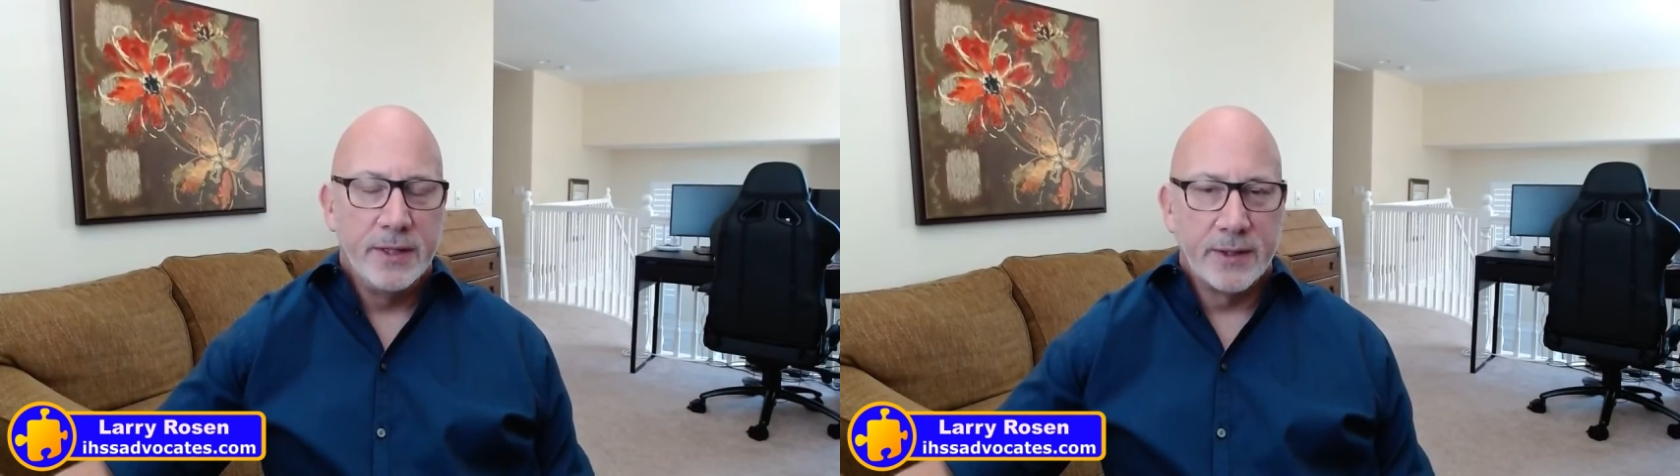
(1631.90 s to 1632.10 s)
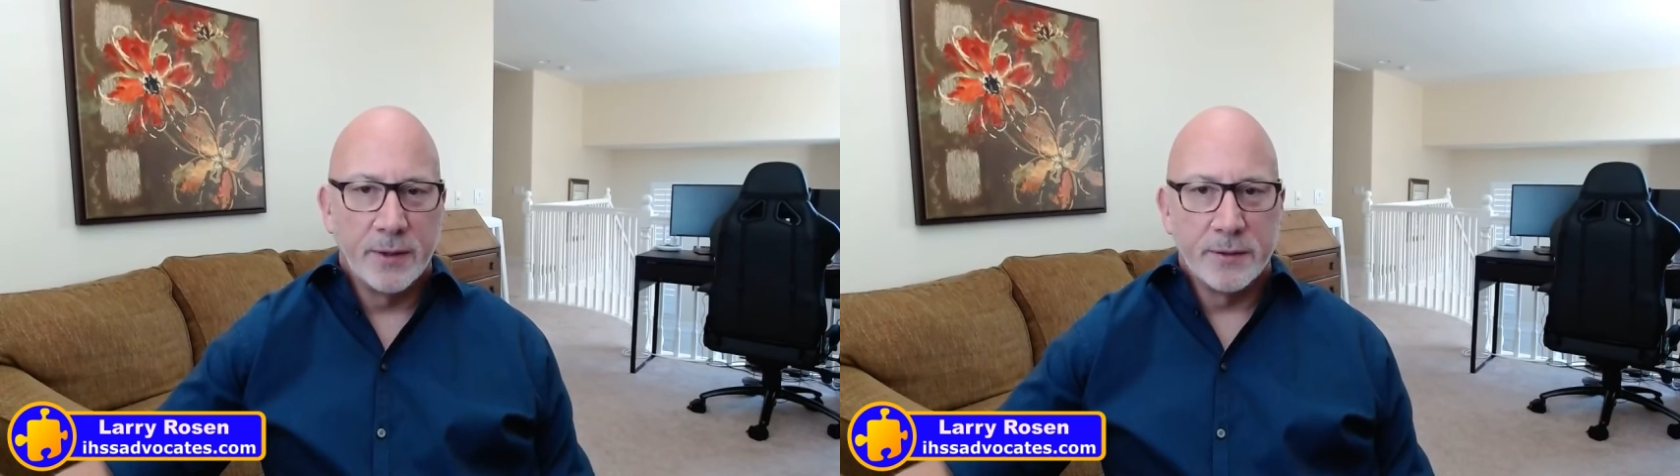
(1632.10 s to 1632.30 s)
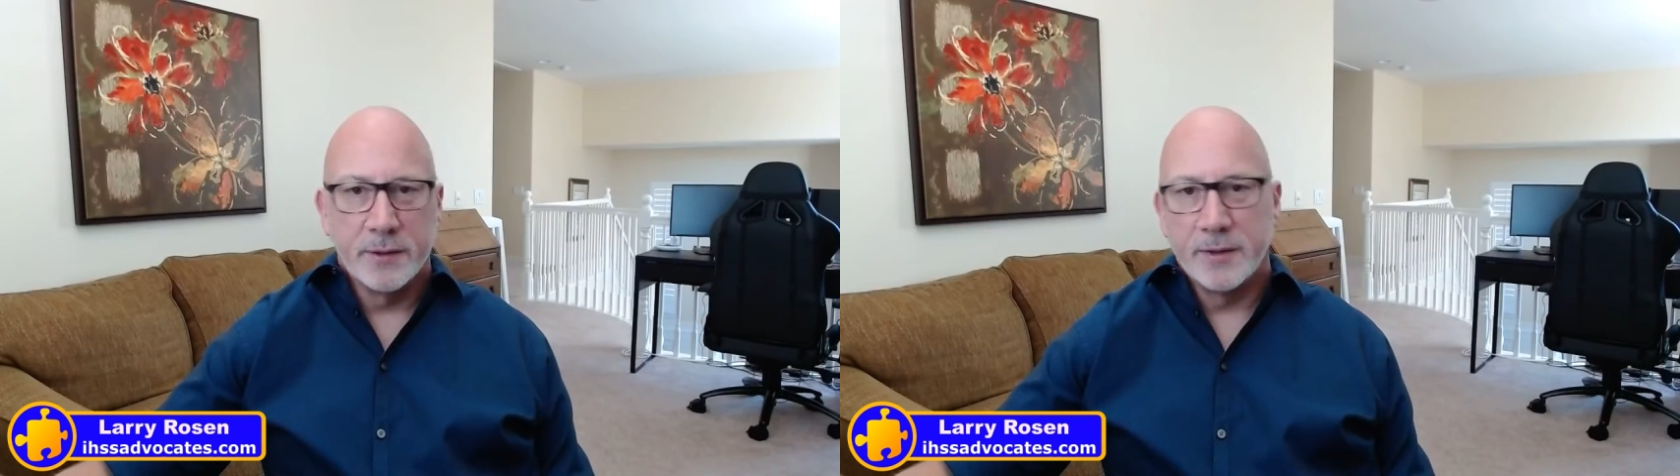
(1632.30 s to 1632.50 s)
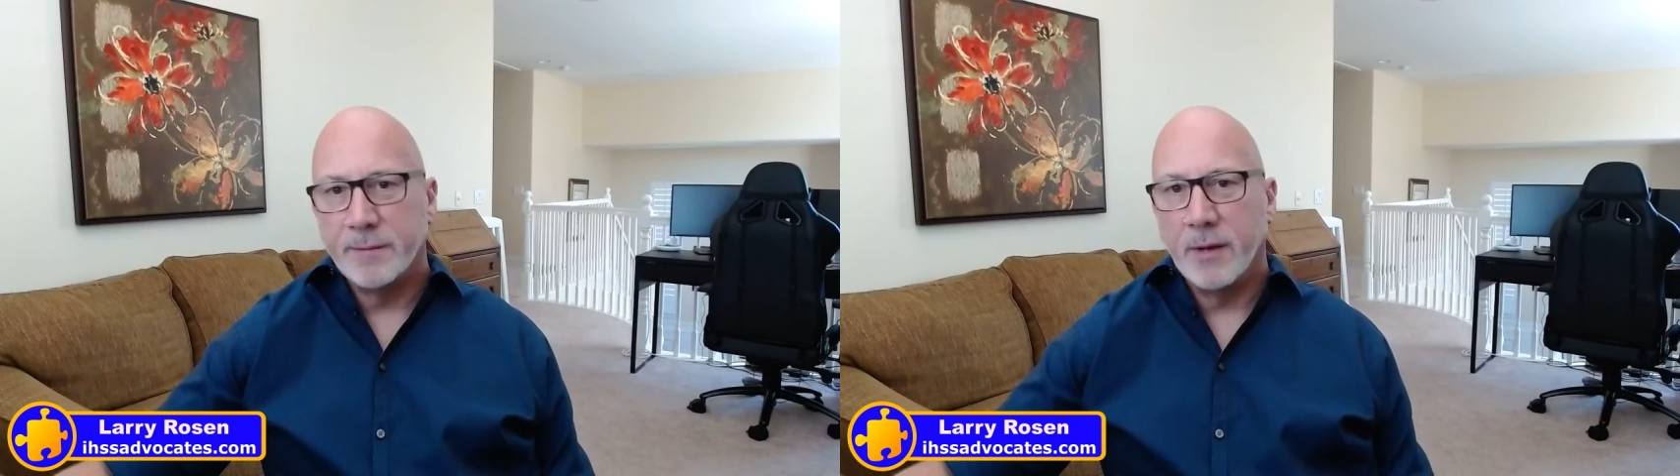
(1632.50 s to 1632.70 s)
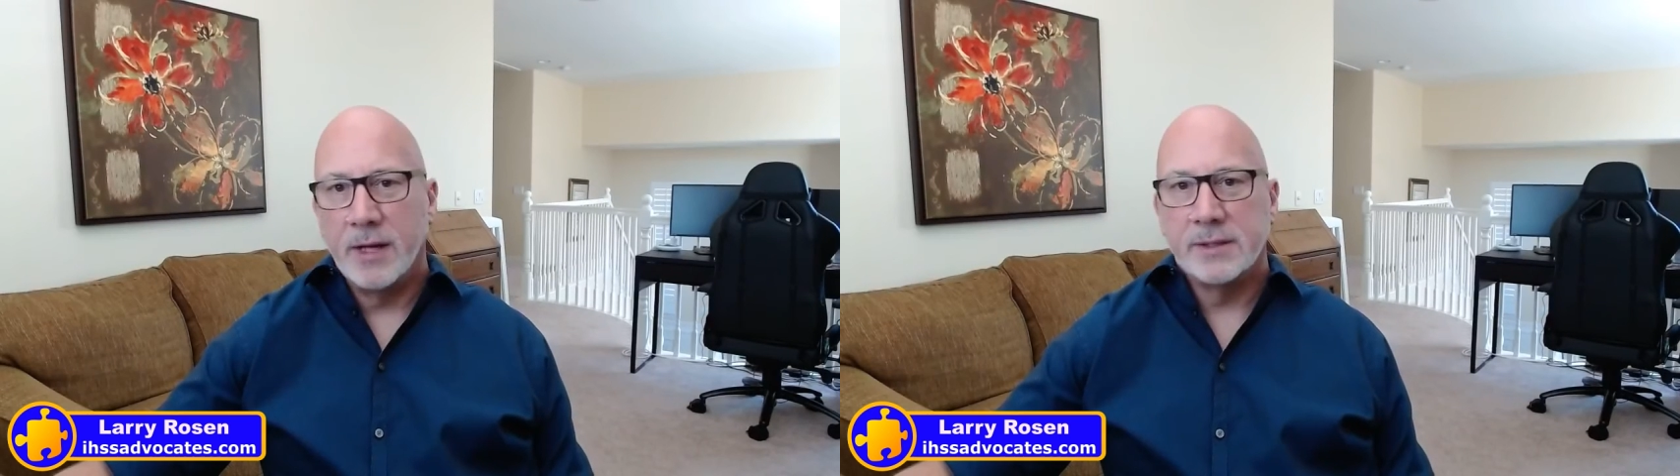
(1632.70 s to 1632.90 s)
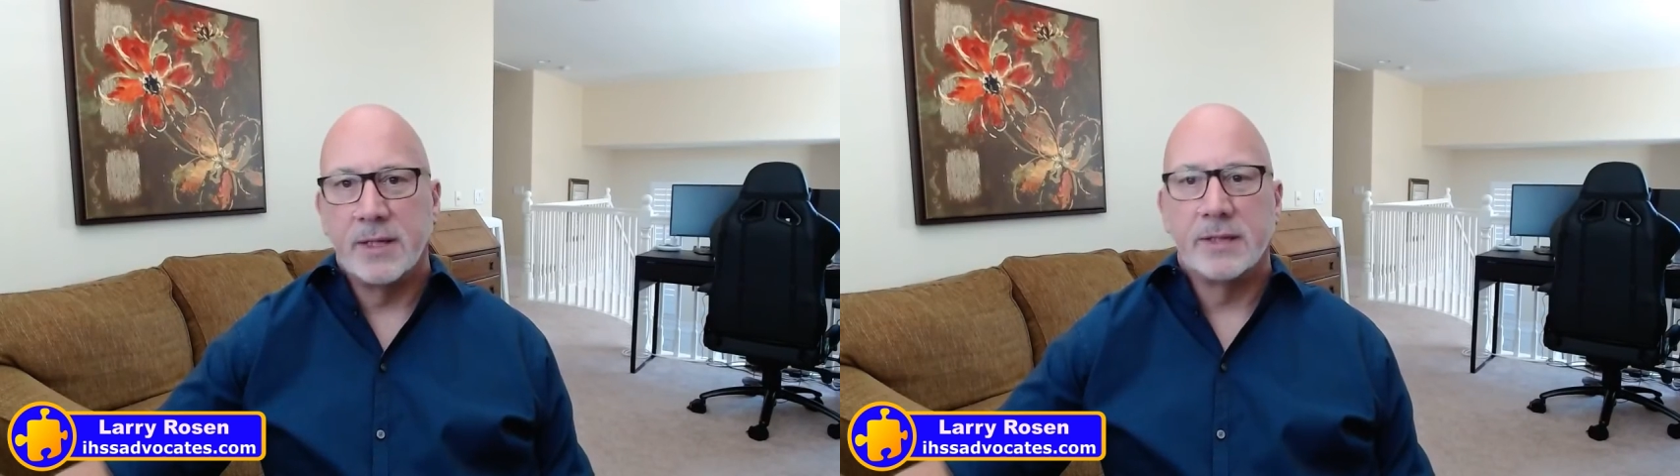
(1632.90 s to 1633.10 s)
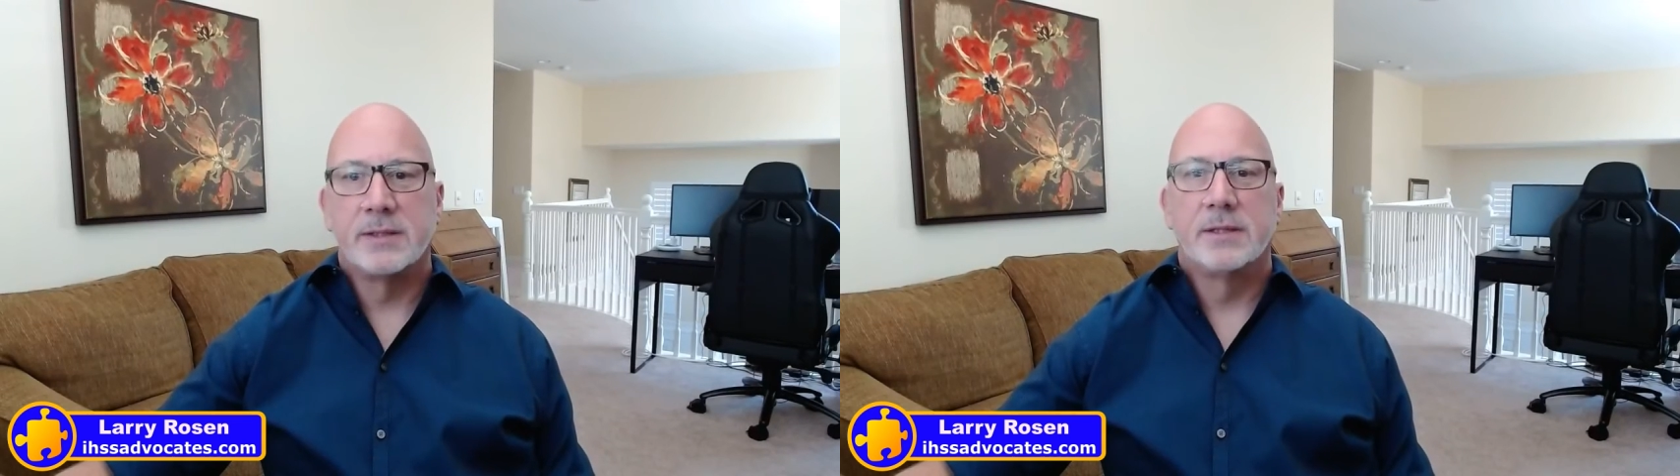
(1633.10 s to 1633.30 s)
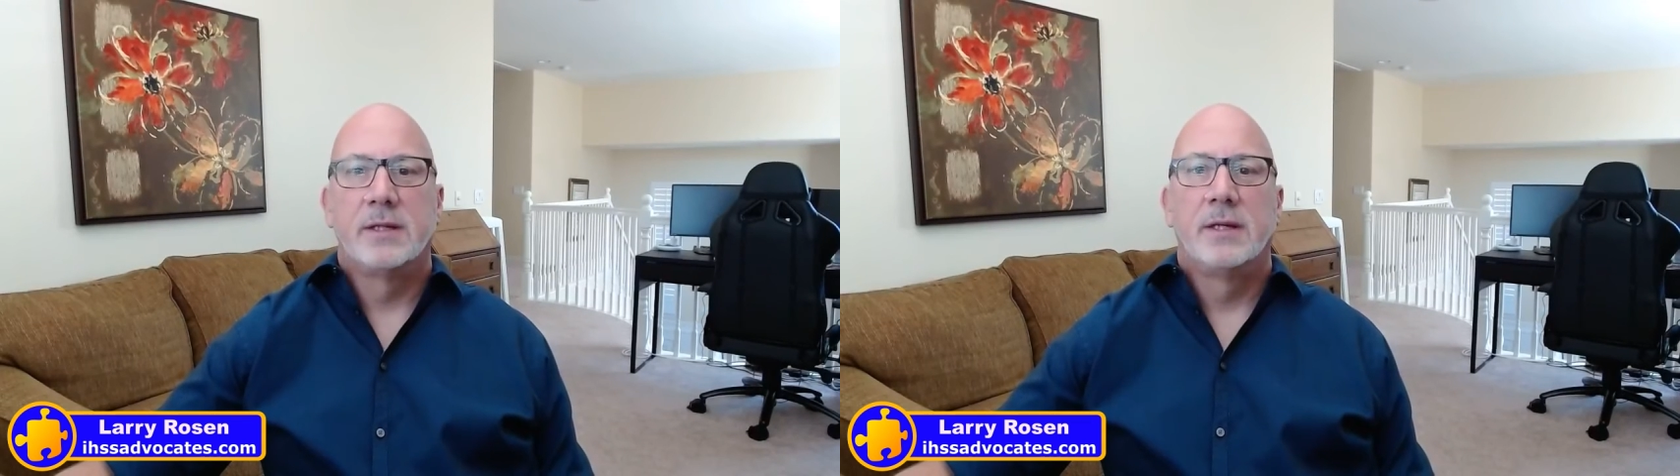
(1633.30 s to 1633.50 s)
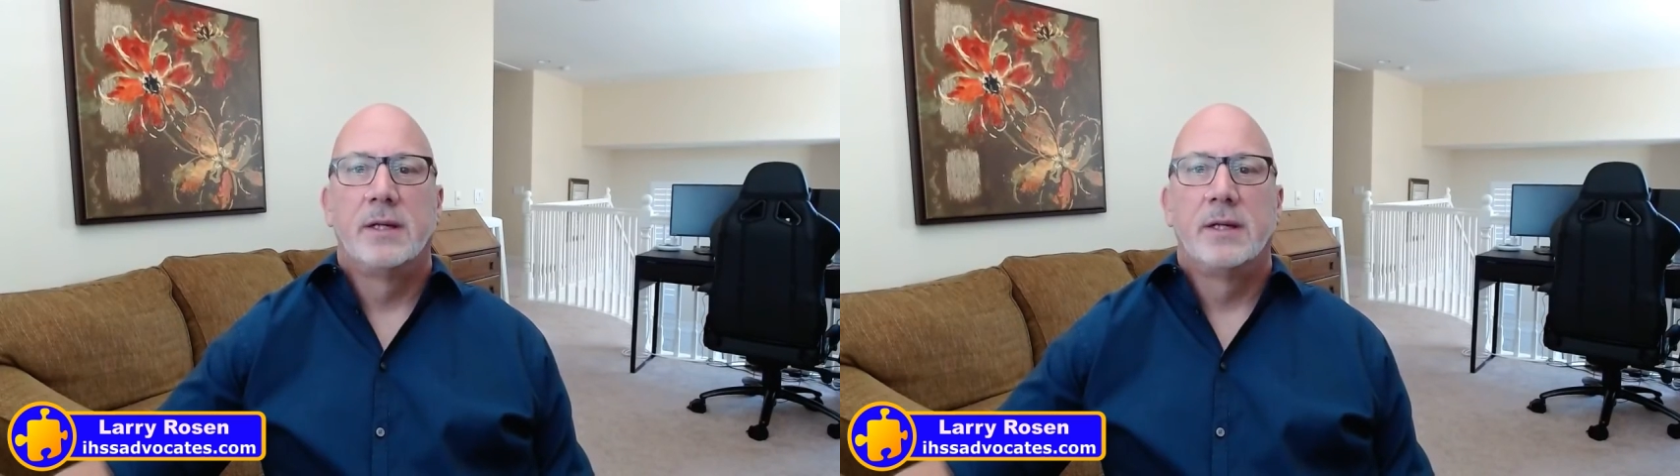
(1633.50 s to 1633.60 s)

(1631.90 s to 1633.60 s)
go through this process.